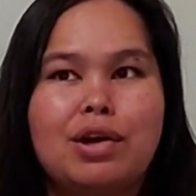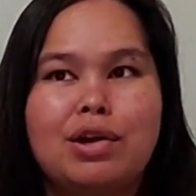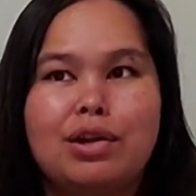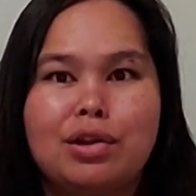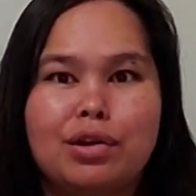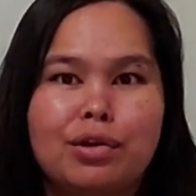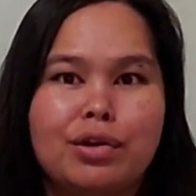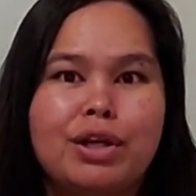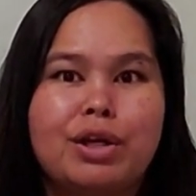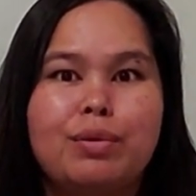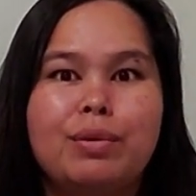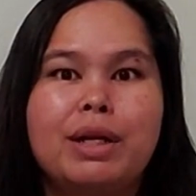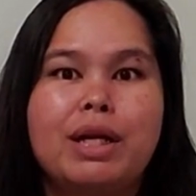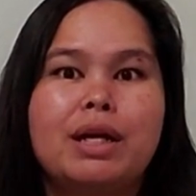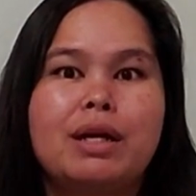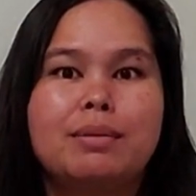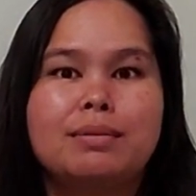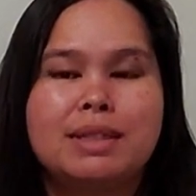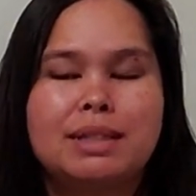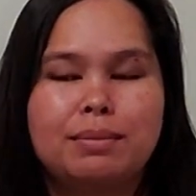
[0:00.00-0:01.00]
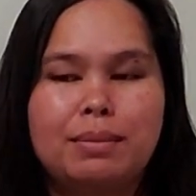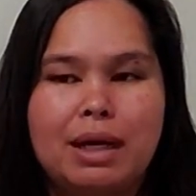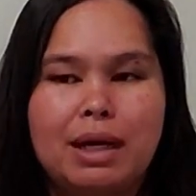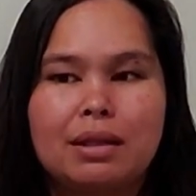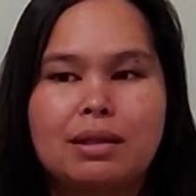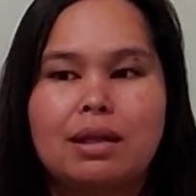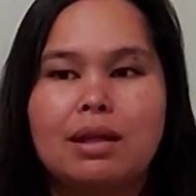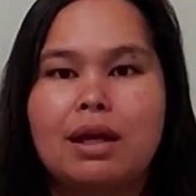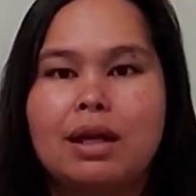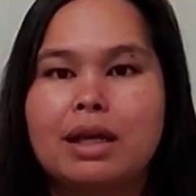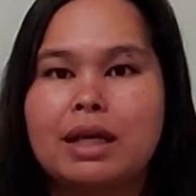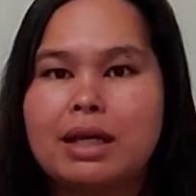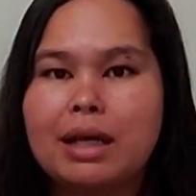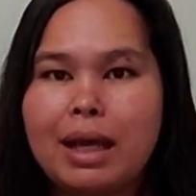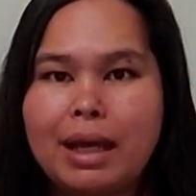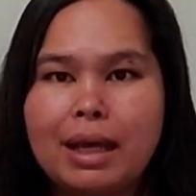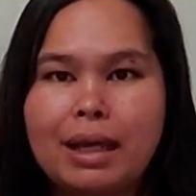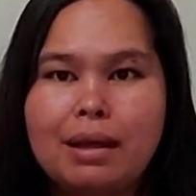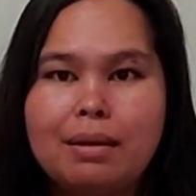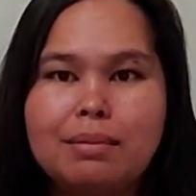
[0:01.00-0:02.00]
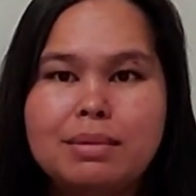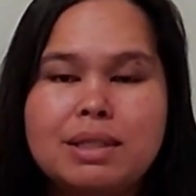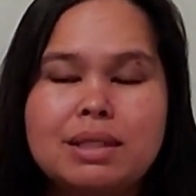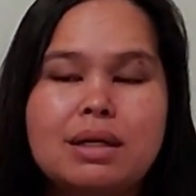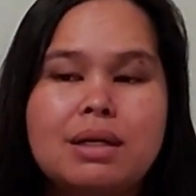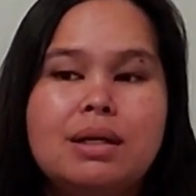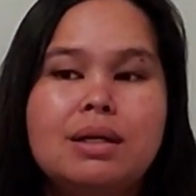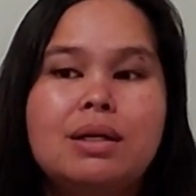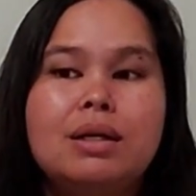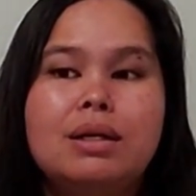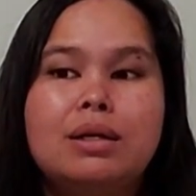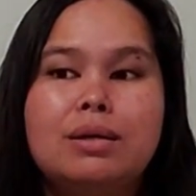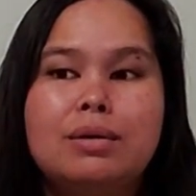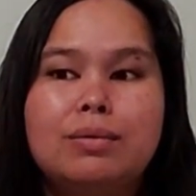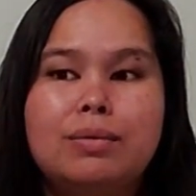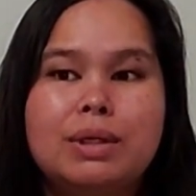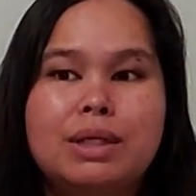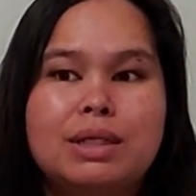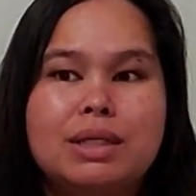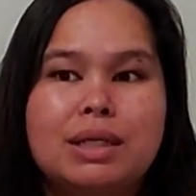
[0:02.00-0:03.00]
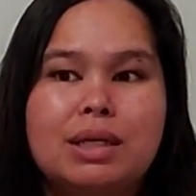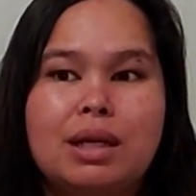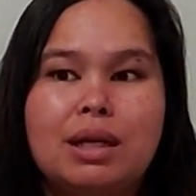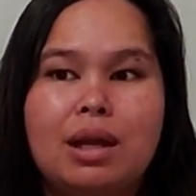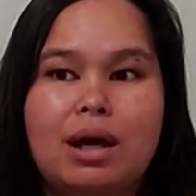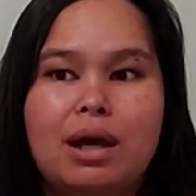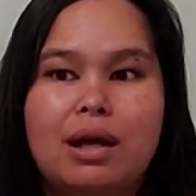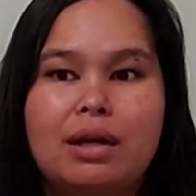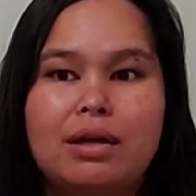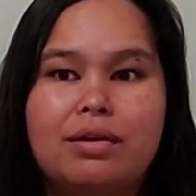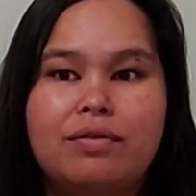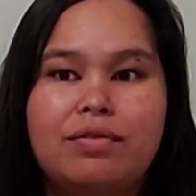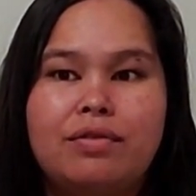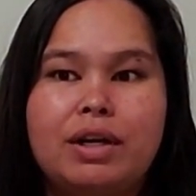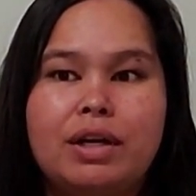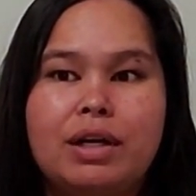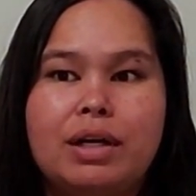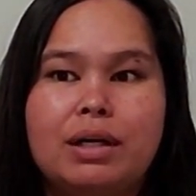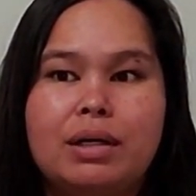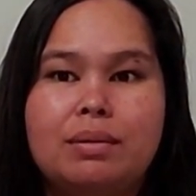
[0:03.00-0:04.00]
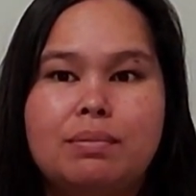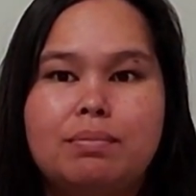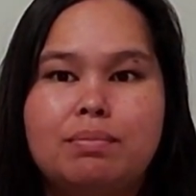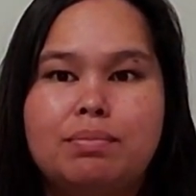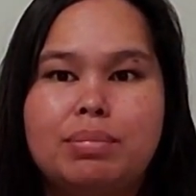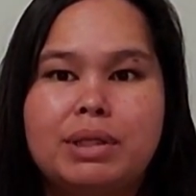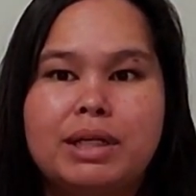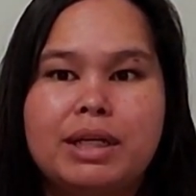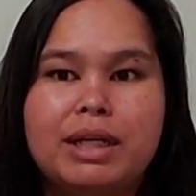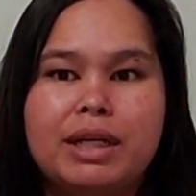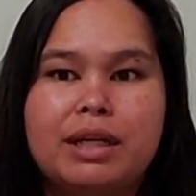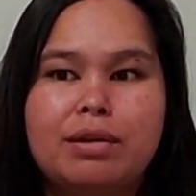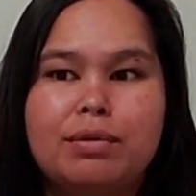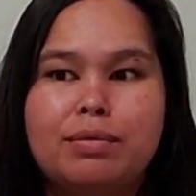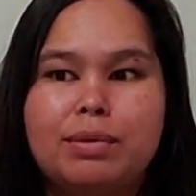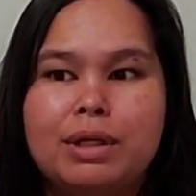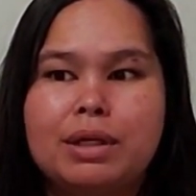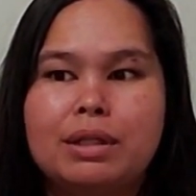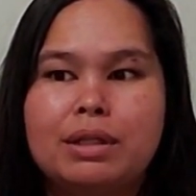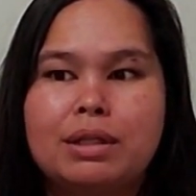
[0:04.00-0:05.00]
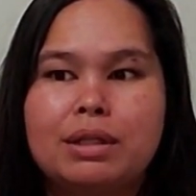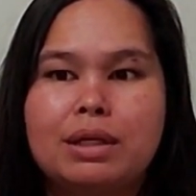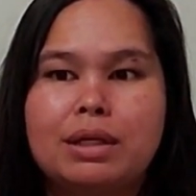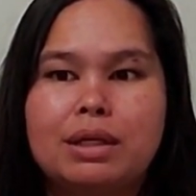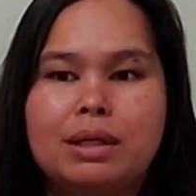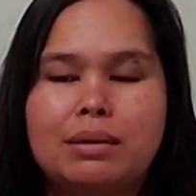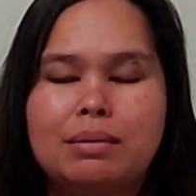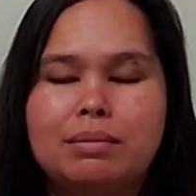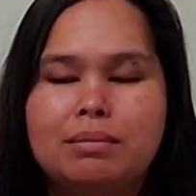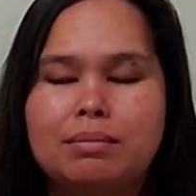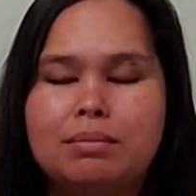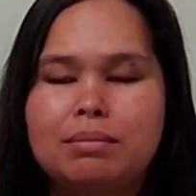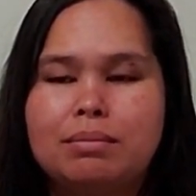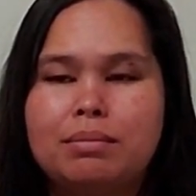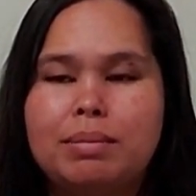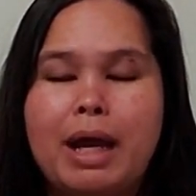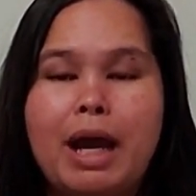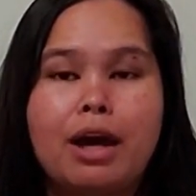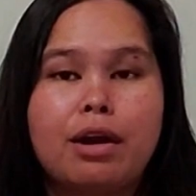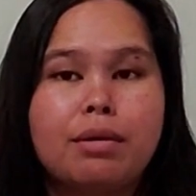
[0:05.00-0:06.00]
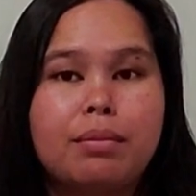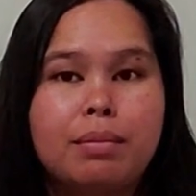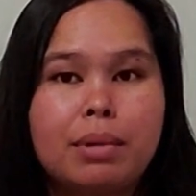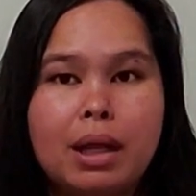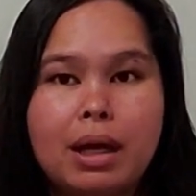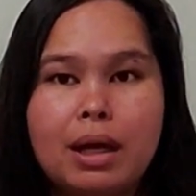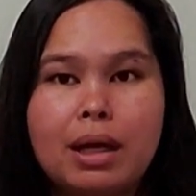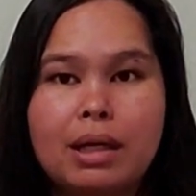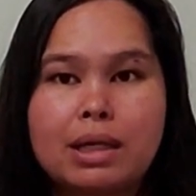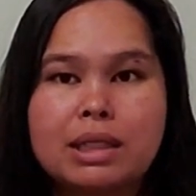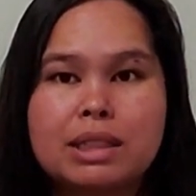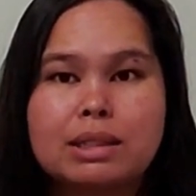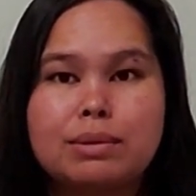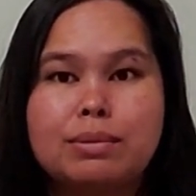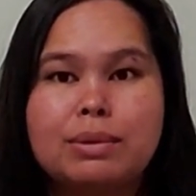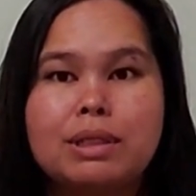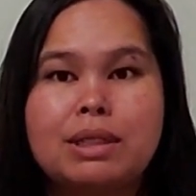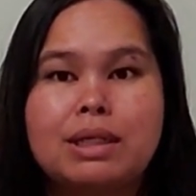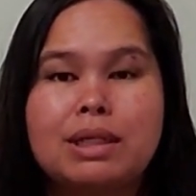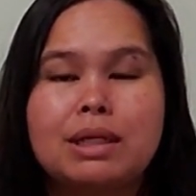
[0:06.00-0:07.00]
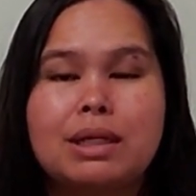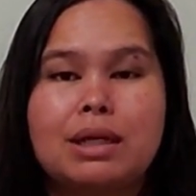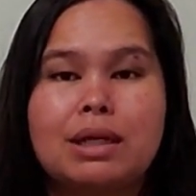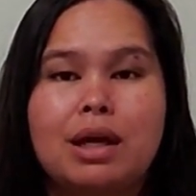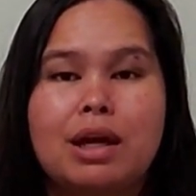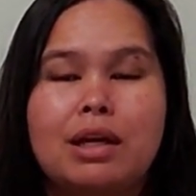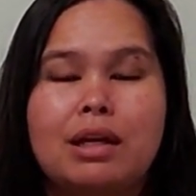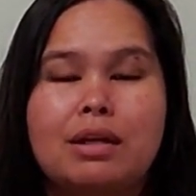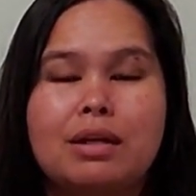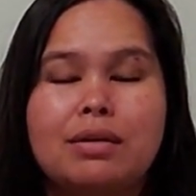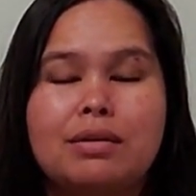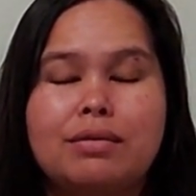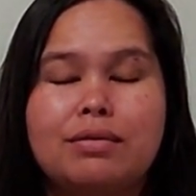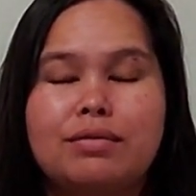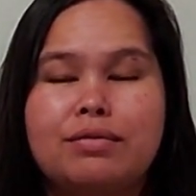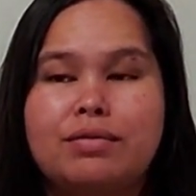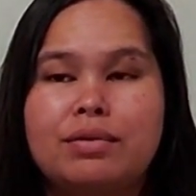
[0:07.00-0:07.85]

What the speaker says: learning when it comes to math. A lot of games. We did a lot of playing with pattern blocks. We did a lot of